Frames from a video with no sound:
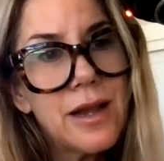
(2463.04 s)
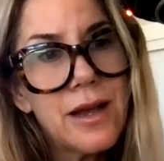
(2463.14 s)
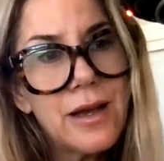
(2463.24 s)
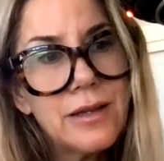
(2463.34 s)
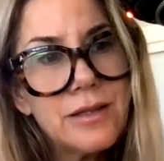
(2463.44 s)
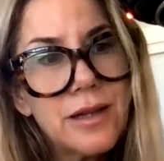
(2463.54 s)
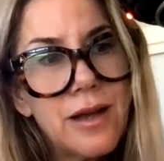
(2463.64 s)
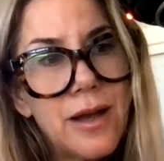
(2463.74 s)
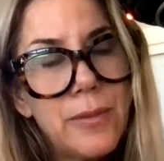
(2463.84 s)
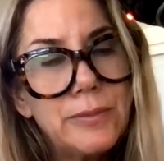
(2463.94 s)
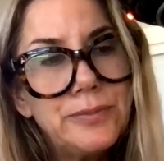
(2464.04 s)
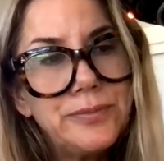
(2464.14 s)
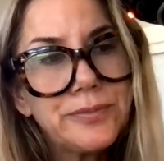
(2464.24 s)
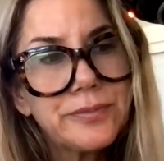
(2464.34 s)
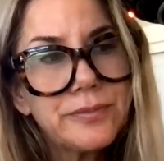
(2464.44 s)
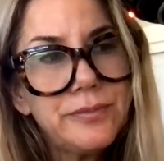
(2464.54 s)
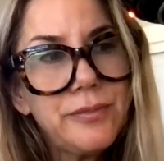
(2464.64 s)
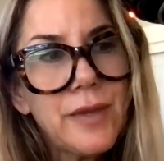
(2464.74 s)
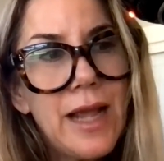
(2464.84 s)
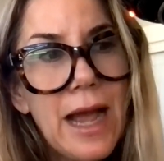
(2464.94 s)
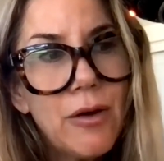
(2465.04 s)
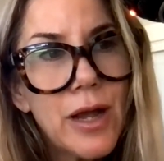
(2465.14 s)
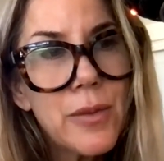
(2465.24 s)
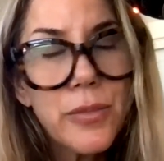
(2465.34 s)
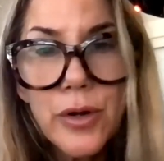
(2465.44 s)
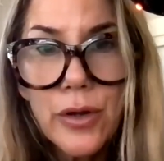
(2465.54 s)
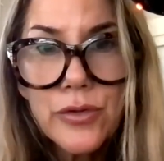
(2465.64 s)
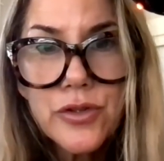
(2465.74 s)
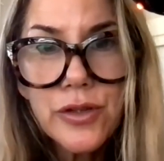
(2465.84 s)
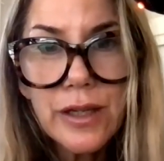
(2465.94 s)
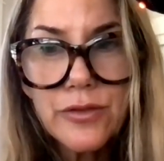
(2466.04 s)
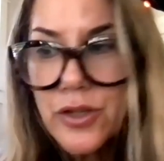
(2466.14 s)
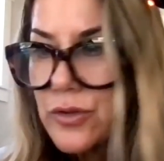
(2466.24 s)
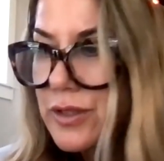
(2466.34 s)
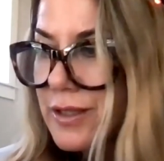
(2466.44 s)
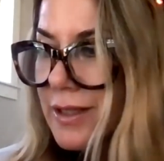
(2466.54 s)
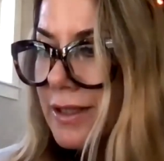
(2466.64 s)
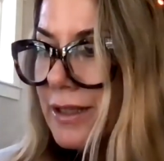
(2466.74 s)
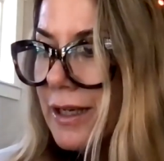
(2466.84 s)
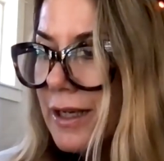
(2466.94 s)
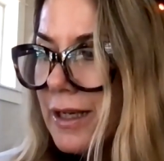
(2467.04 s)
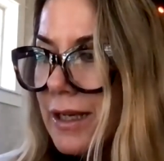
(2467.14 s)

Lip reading: and how I approach gift show season.